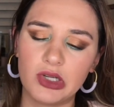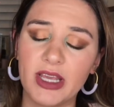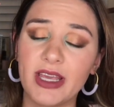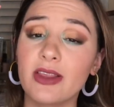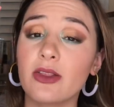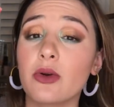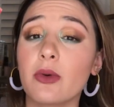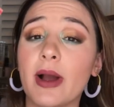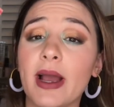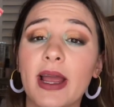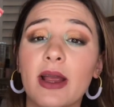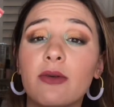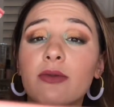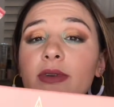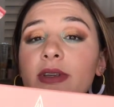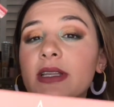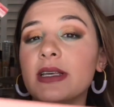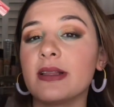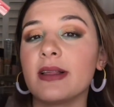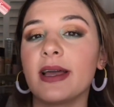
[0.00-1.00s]
Either way, I
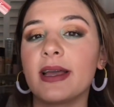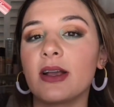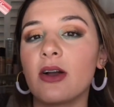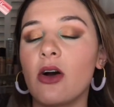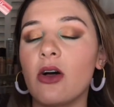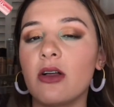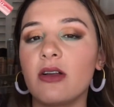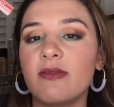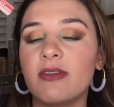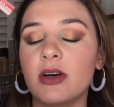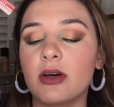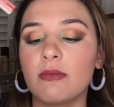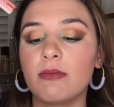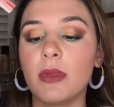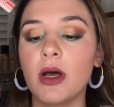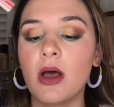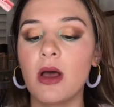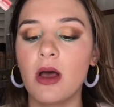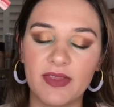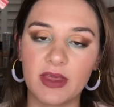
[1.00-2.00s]
really like all of
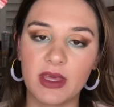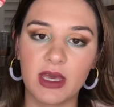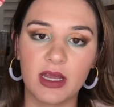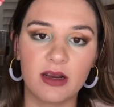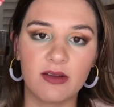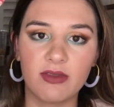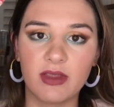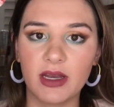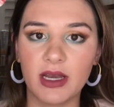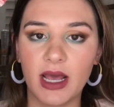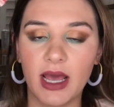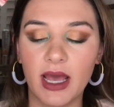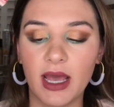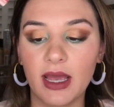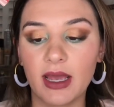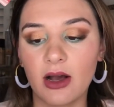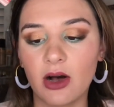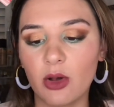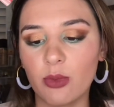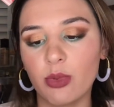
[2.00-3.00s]
them. At the end of the
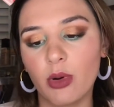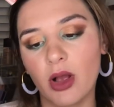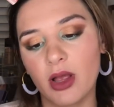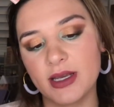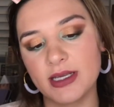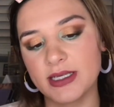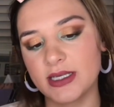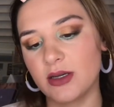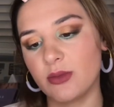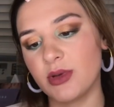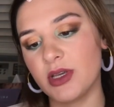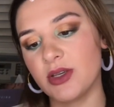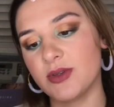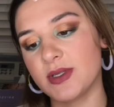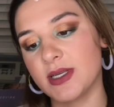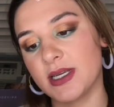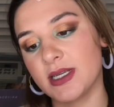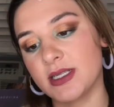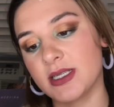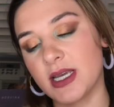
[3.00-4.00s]
day, I'll probably still be
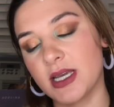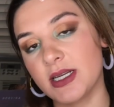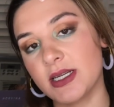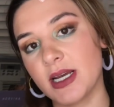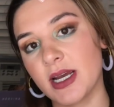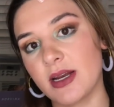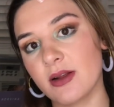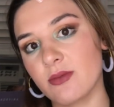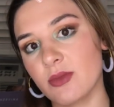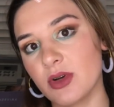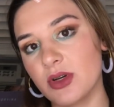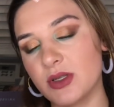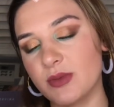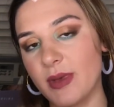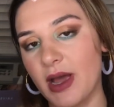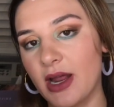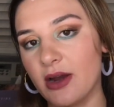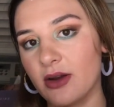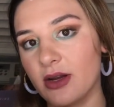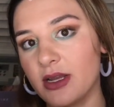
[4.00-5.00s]
using Skin Tight and Rose
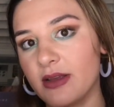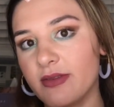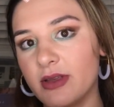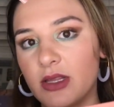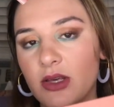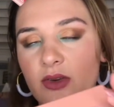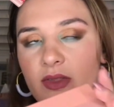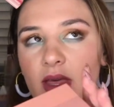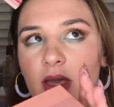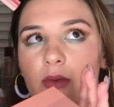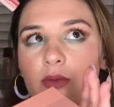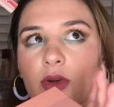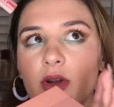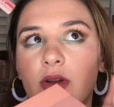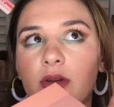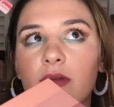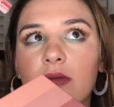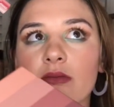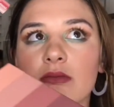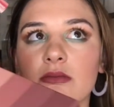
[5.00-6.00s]
Madder, even though they
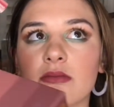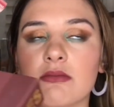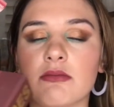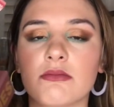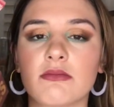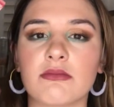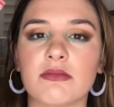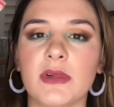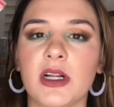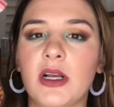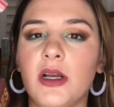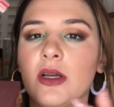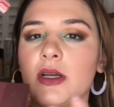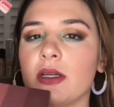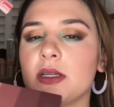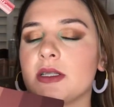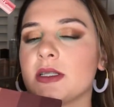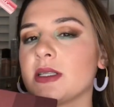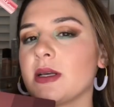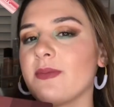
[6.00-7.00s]
weren't
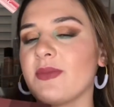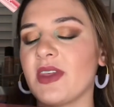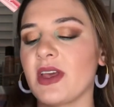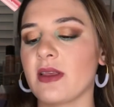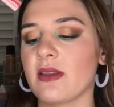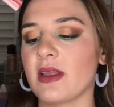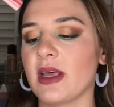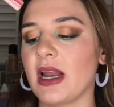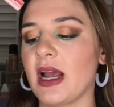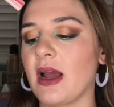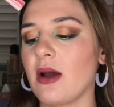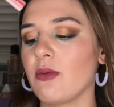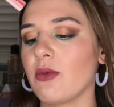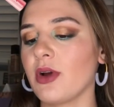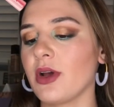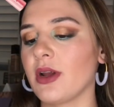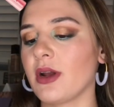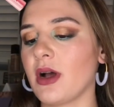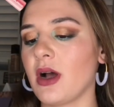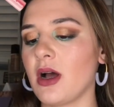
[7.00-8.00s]
something that I
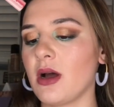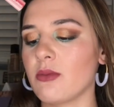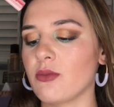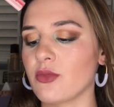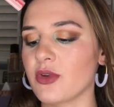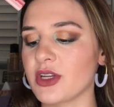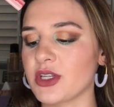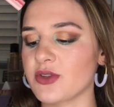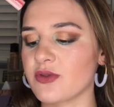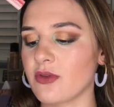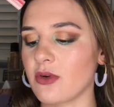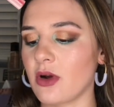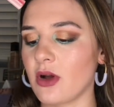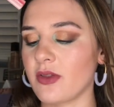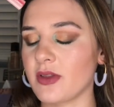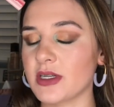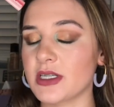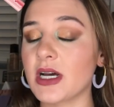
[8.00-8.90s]
would reach for all the